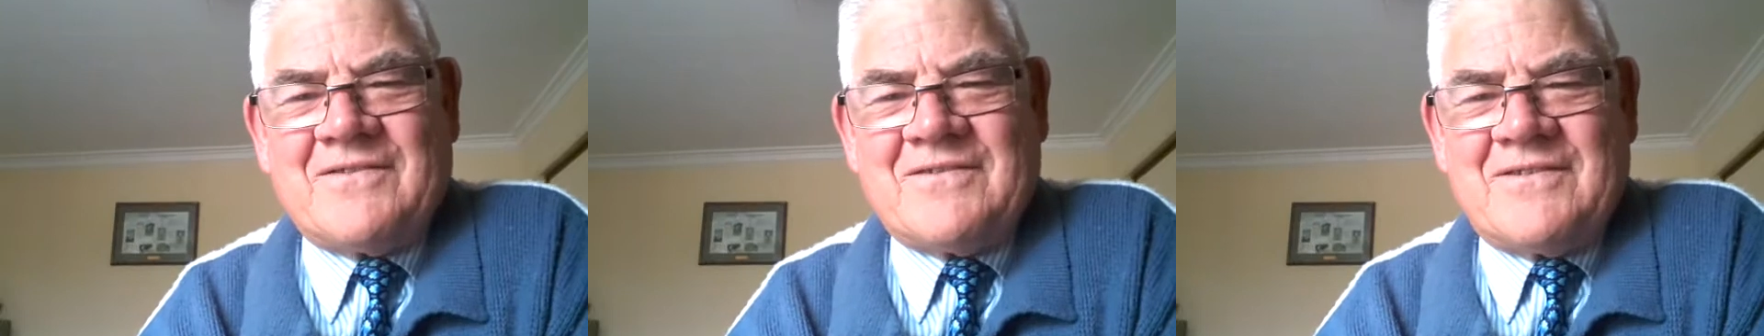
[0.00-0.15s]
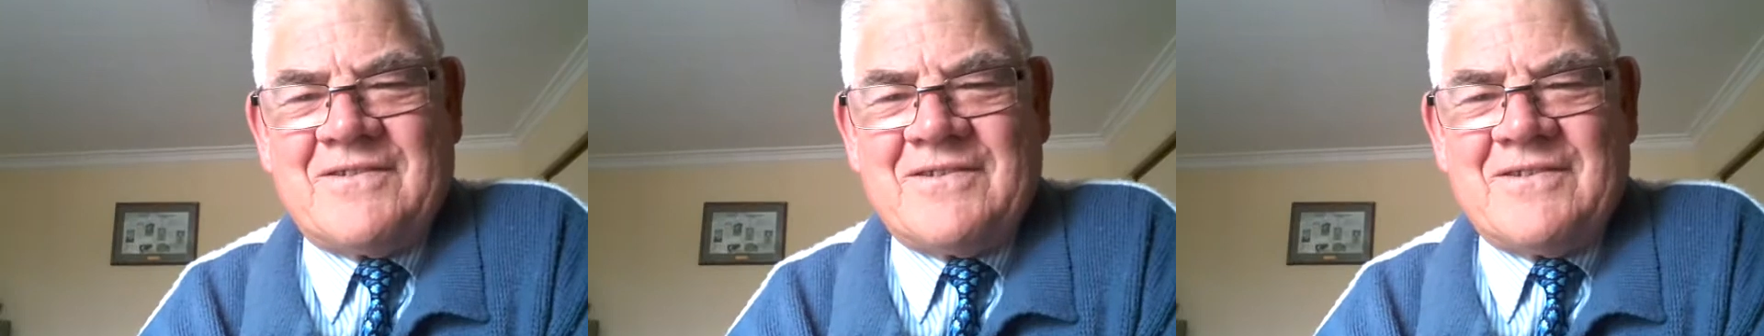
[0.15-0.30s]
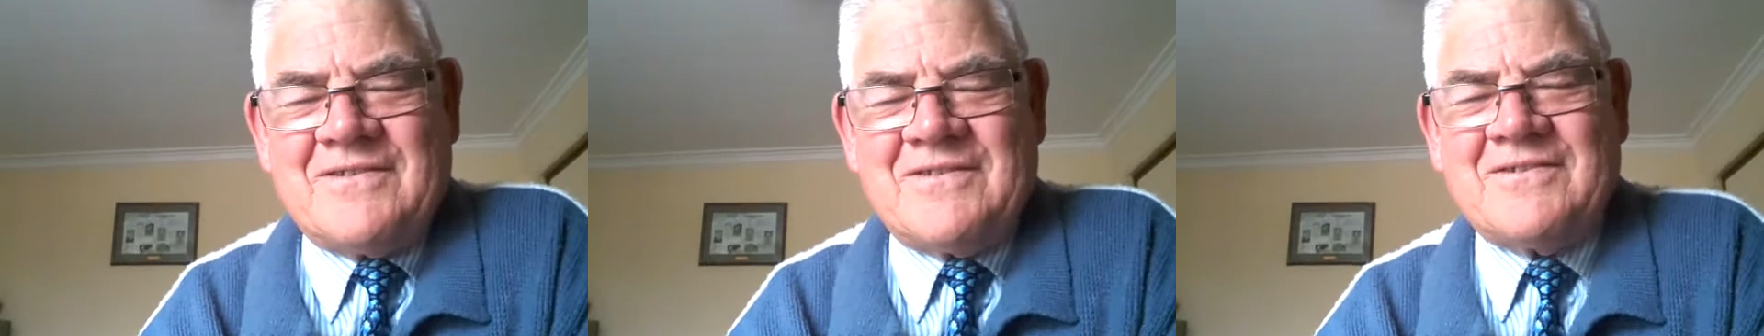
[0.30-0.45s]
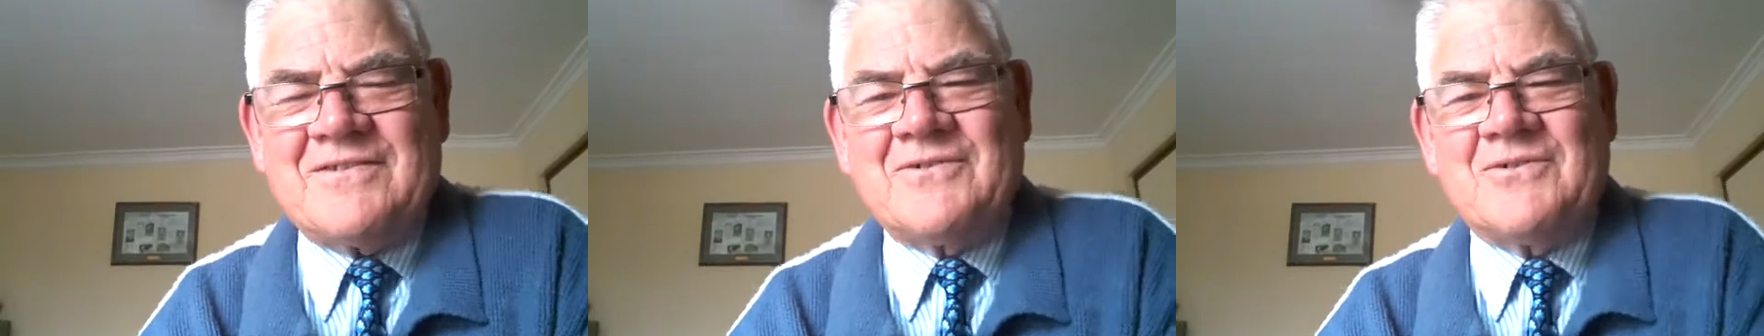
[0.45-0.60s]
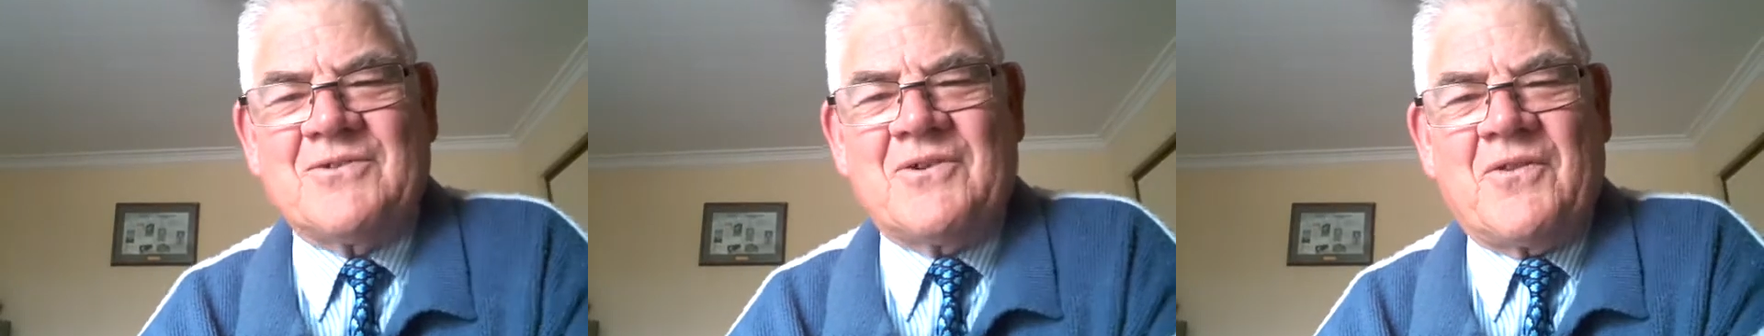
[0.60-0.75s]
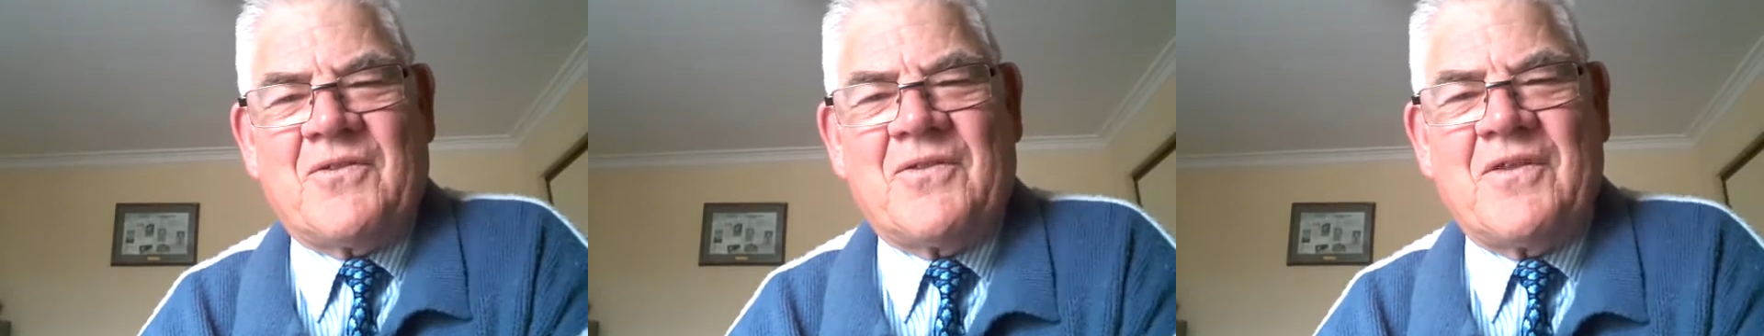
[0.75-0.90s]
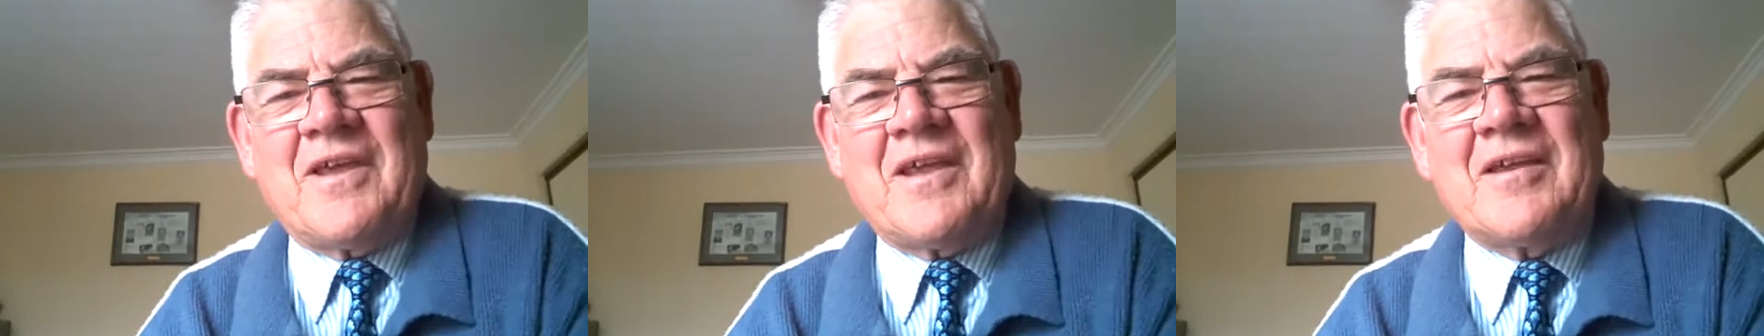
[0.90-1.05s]
that
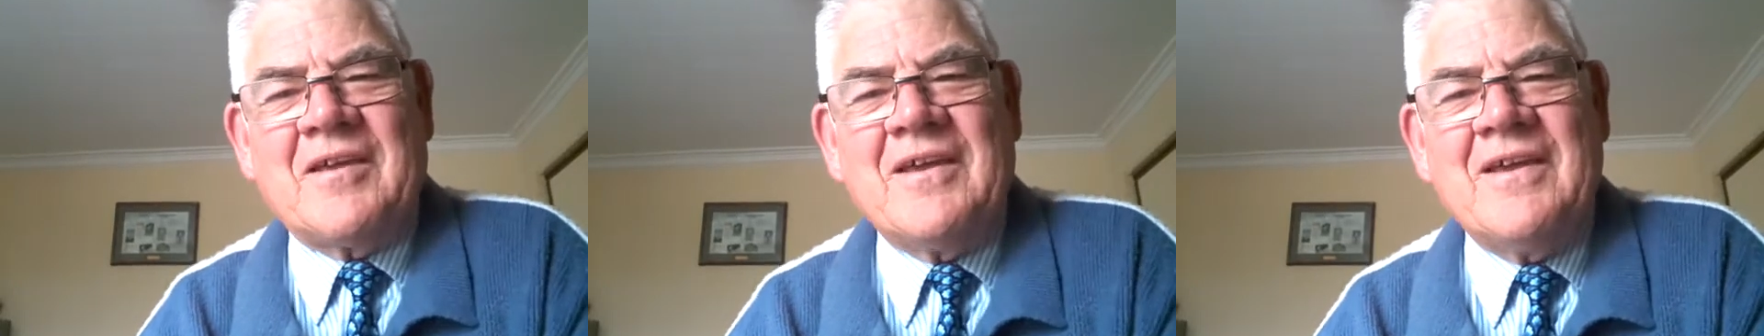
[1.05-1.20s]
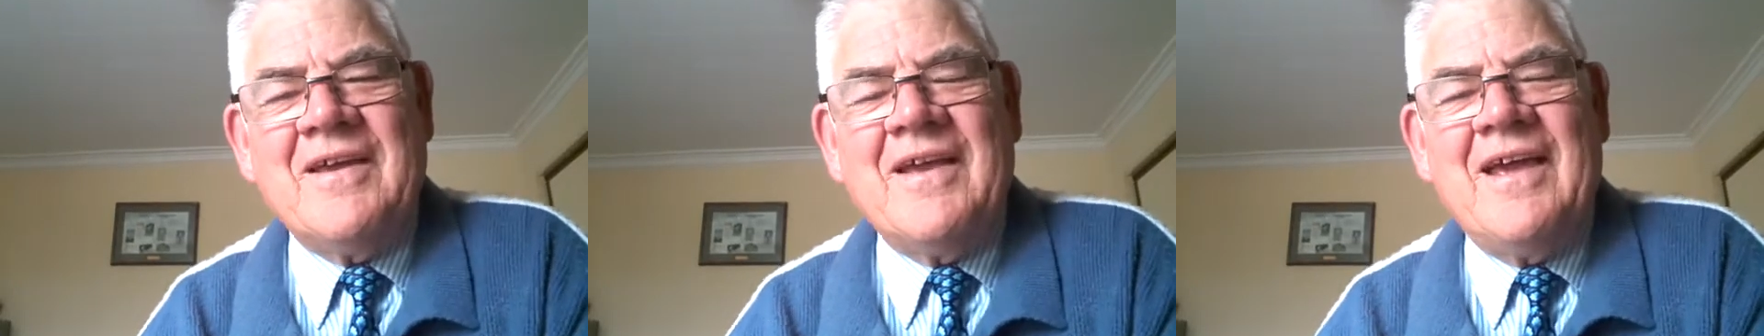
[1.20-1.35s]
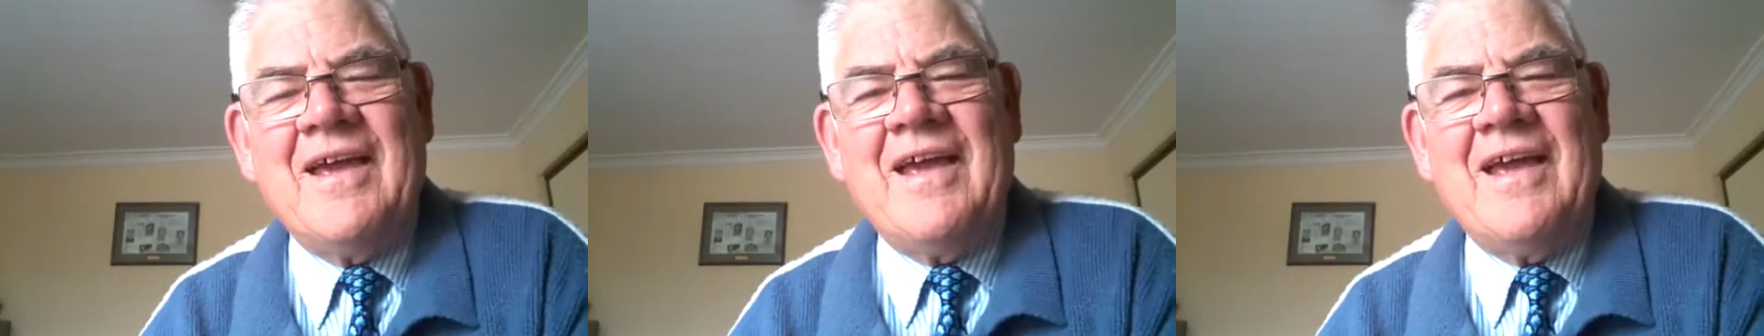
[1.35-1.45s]
sort of thing.